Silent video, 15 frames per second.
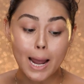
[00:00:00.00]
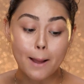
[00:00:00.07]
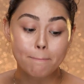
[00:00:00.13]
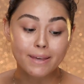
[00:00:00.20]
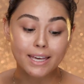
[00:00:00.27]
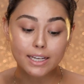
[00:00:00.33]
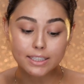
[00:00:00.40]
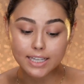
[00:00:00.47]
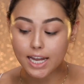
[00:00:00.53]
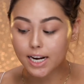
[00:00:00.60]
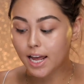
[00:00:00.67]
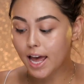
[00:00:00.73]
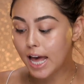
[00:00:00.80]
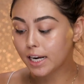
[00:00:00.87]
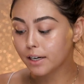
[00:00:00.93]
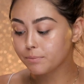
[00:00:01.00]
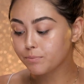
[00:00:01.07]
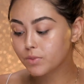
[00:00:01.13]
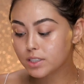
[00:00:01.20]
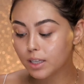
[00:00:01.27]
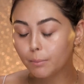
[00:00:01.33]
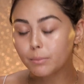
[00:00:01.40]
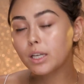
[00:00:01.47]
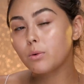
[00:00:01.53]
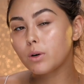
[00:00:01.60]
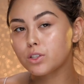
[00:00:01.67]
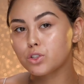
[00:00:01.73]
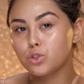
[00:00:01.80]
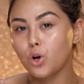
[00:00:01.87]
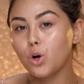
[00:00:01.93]
I picked at it and somebody
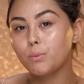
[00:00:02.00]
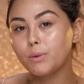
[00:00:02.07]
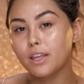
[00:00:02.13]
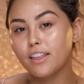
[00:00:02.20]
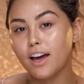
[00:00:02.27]
once told me